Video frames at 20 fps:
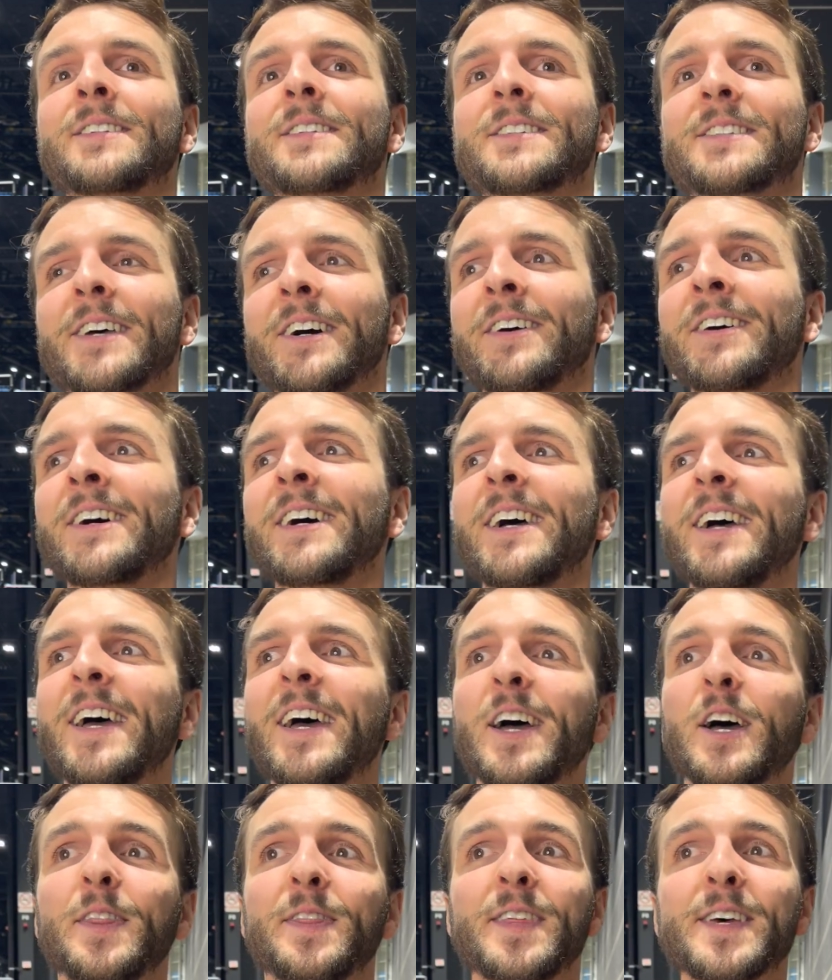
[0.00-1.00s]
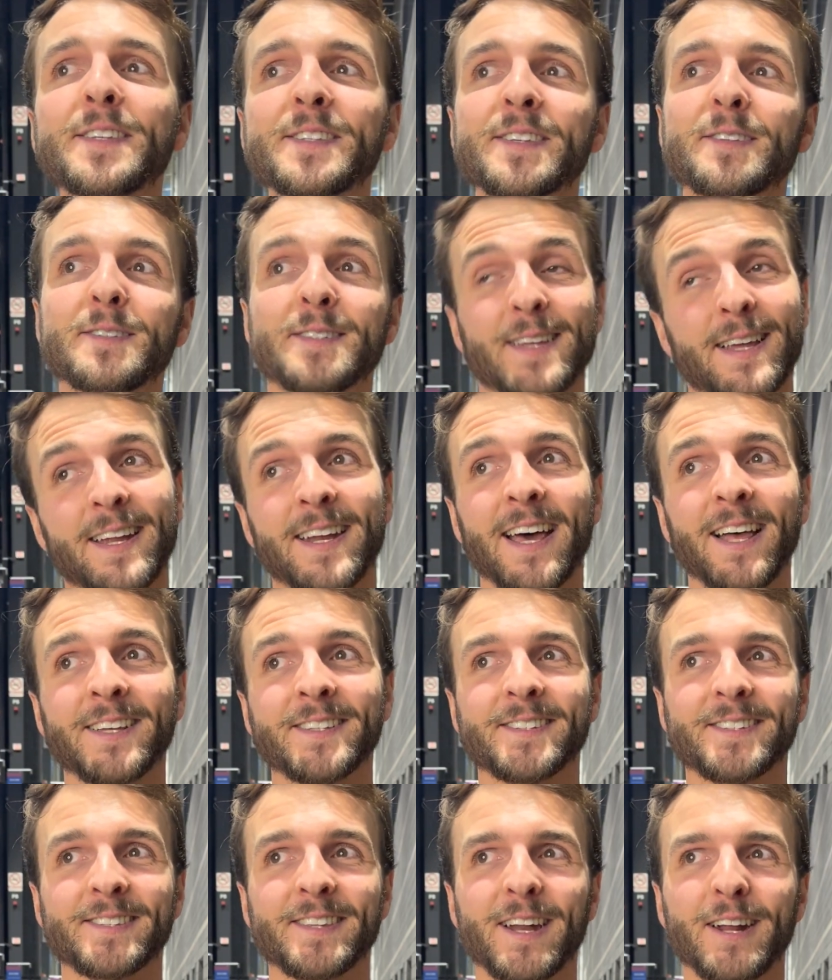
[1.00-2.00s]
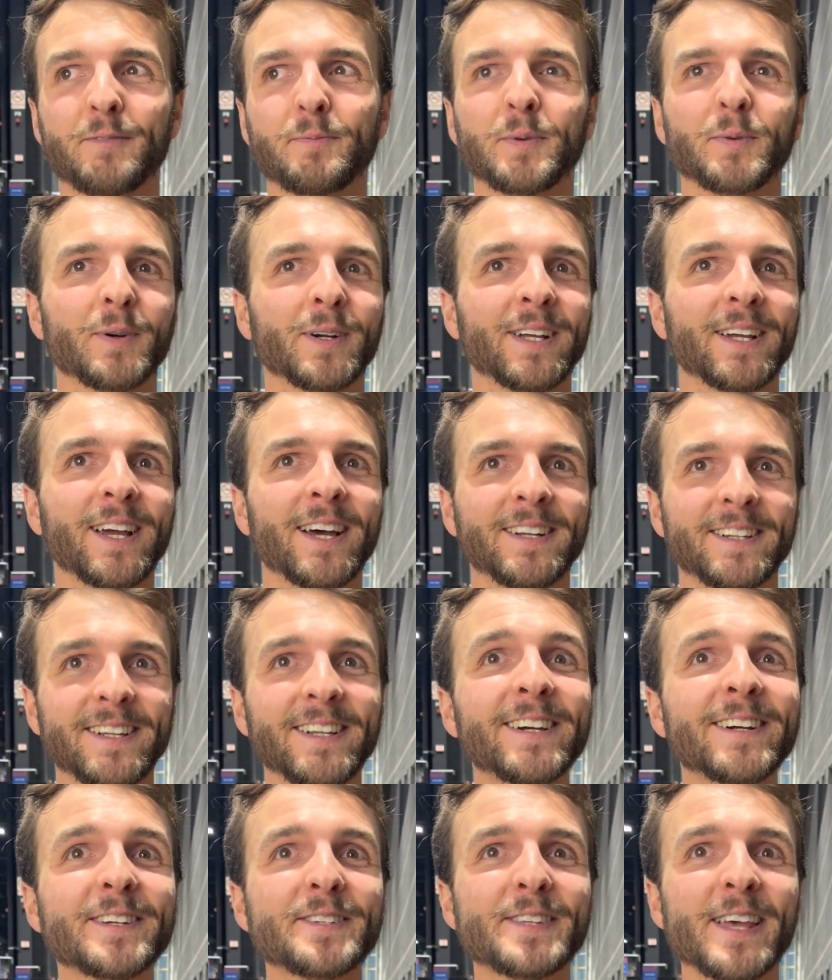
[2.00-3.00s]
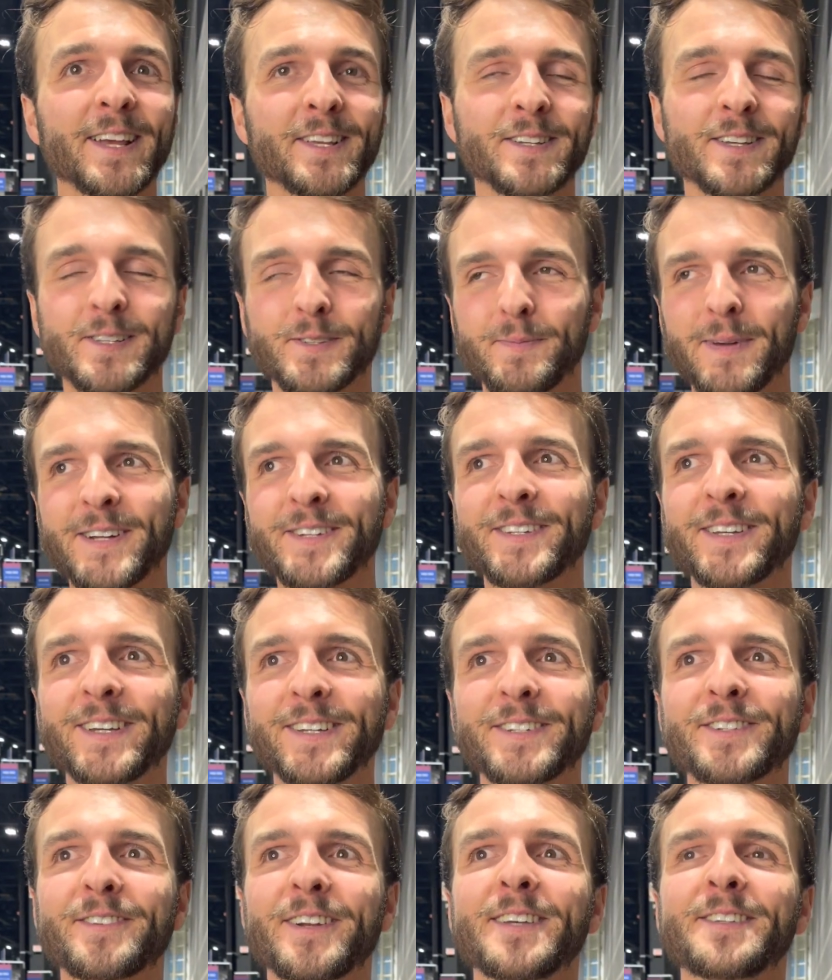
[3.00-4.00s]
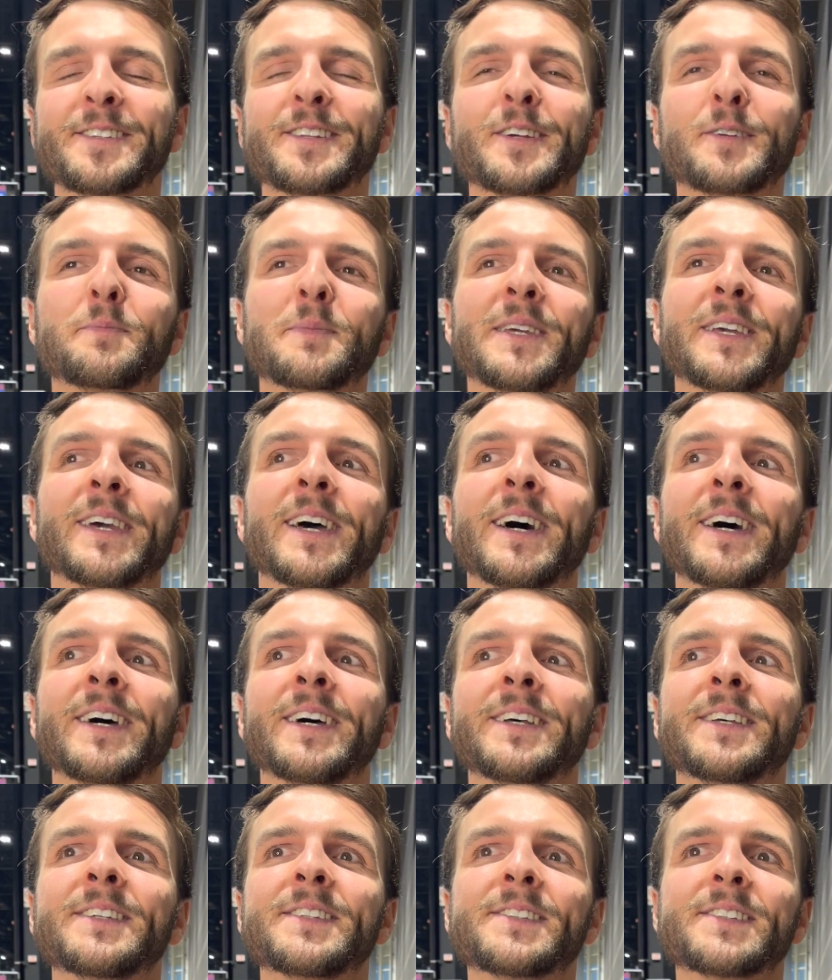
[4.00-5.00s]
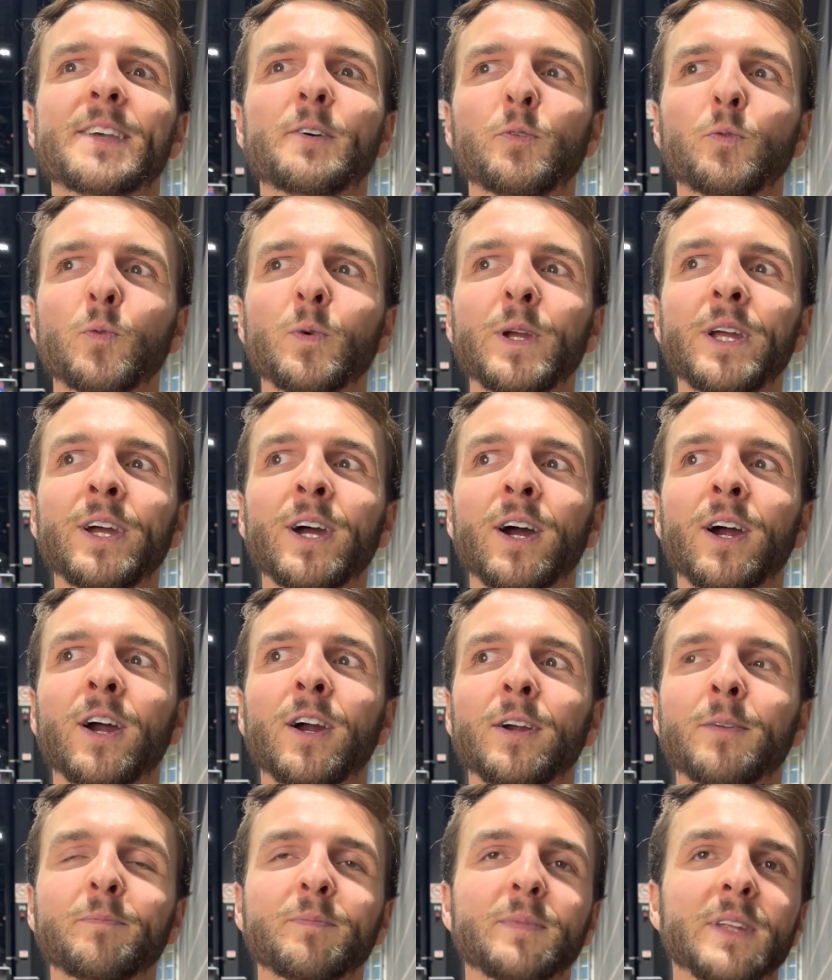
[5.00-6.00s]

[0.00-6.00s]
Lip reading: So this analysis that I've been working on here is especially interesting because we are,